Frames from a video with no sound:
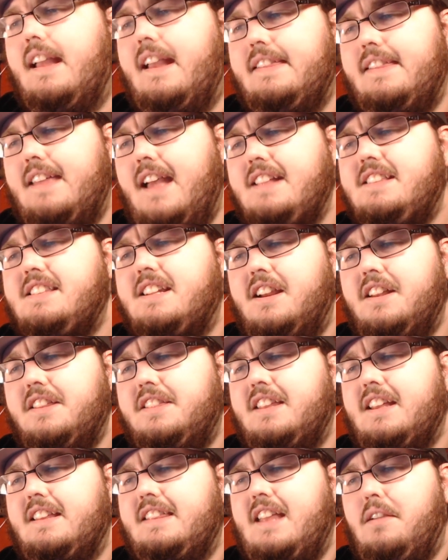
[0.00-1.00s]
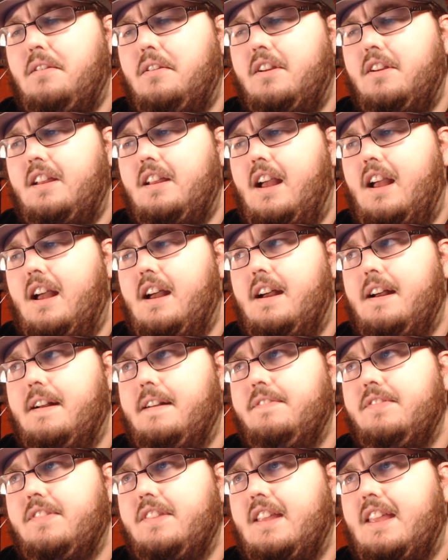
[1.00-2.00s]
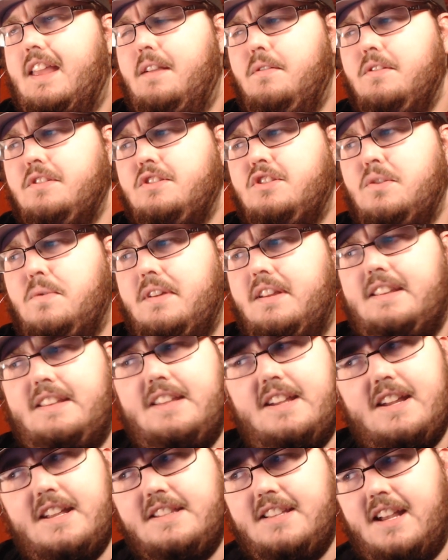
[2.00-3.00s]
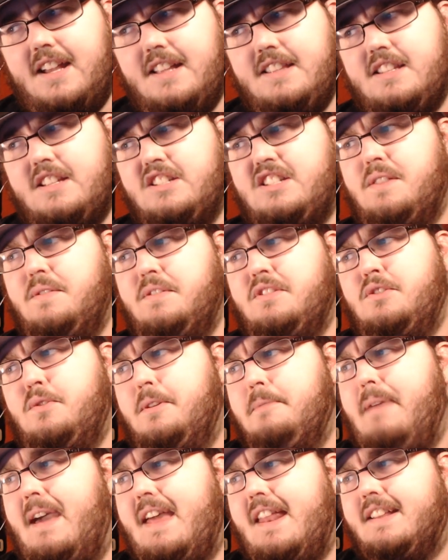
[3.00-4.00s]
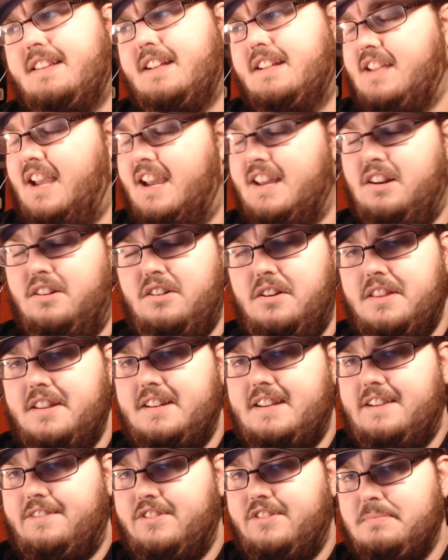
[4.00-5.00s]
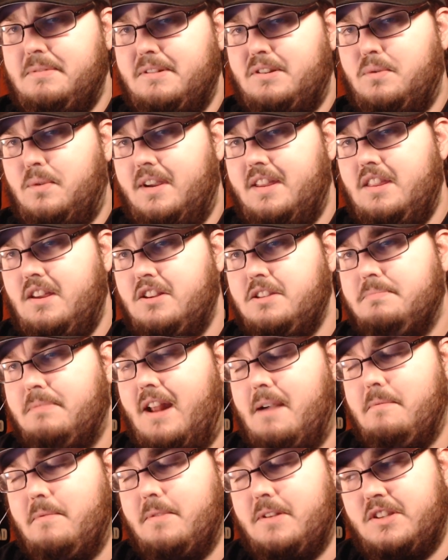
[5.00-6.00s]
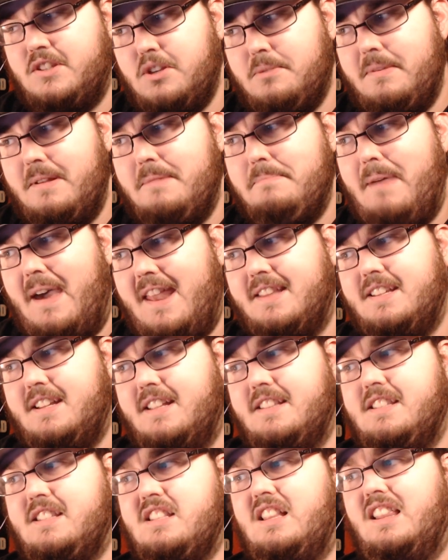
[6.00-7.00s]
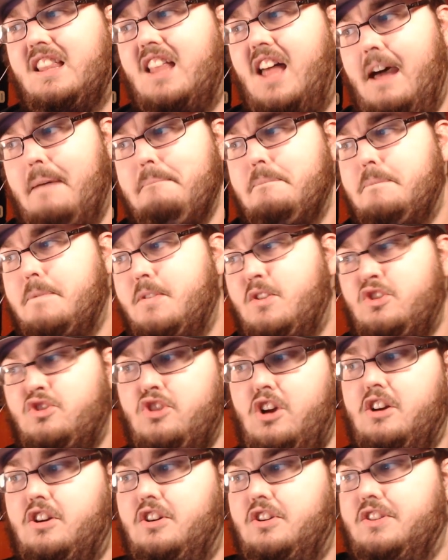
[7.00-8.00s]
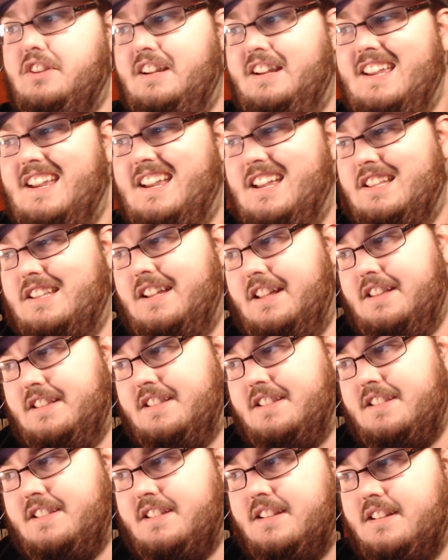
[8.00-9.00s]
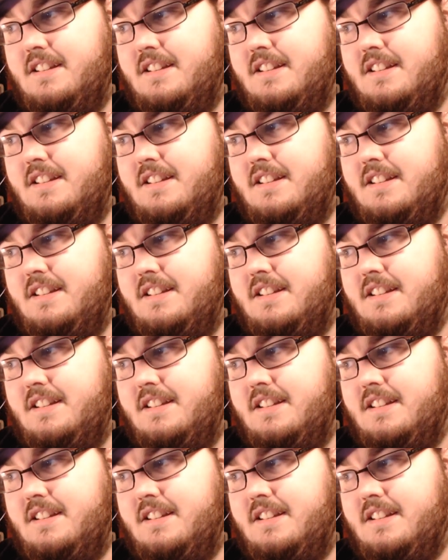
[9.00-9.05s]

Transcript: And that's another thing. He was doing gigatons and she was doing petatons. I don't know the difference between those, but I'm assuming petatons is a lot stronger than gigatons.